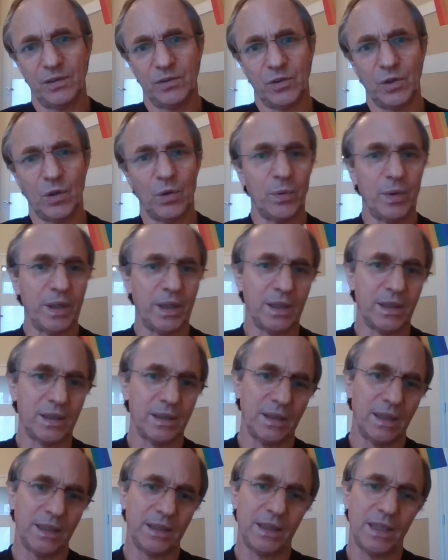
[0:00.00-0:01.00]
drawing
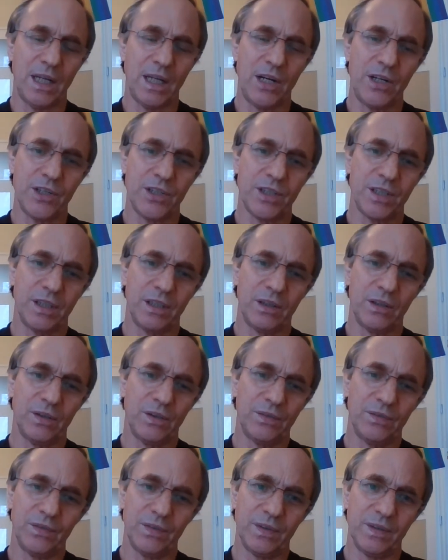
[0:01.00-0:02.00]
attention
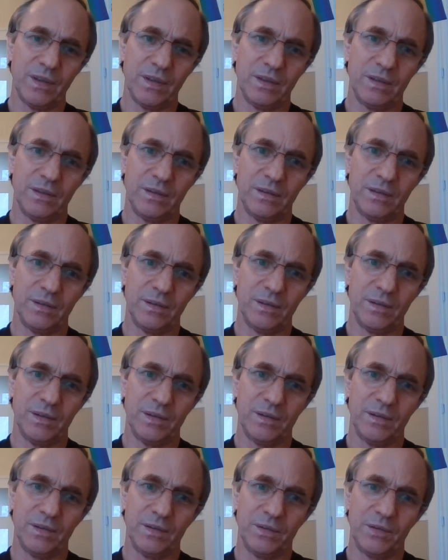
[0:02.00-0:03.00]
of
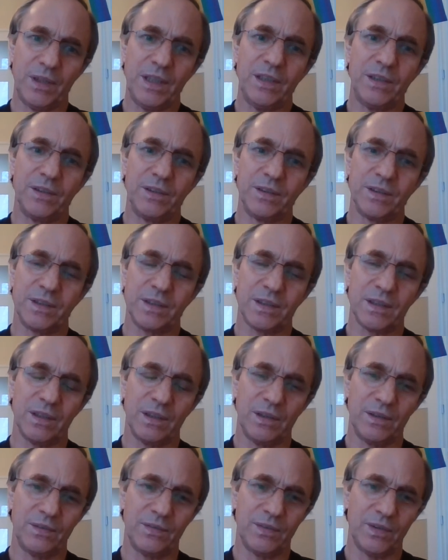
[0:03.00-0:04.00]
the readers
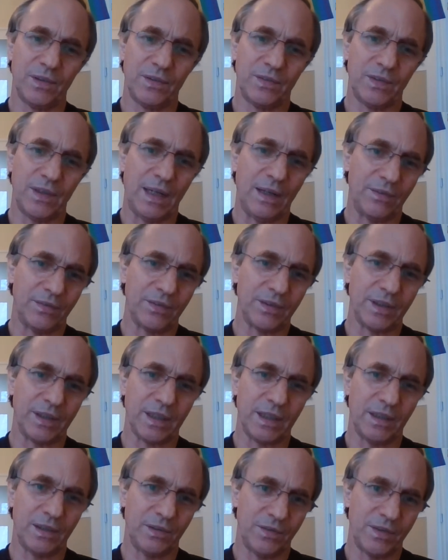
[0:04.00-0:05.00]
of
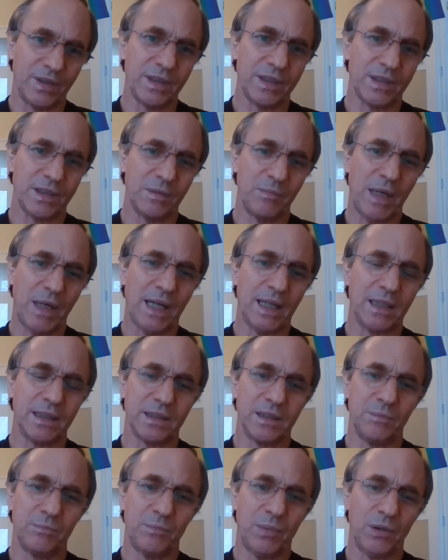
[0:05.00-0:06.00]
Africa, of this
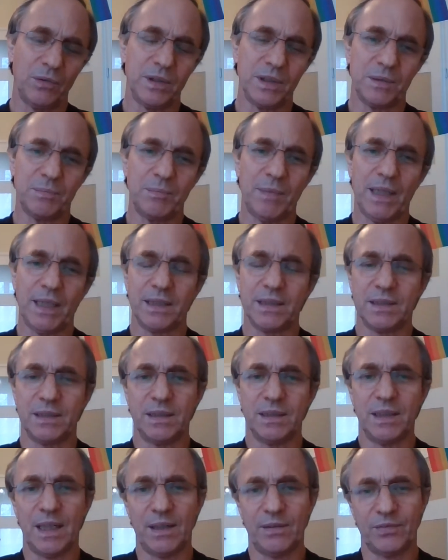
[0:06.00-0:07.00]
magazine, Polish
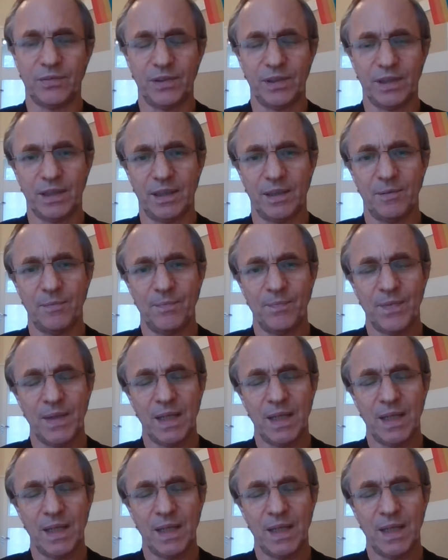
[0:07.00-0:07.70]
magazine Africa.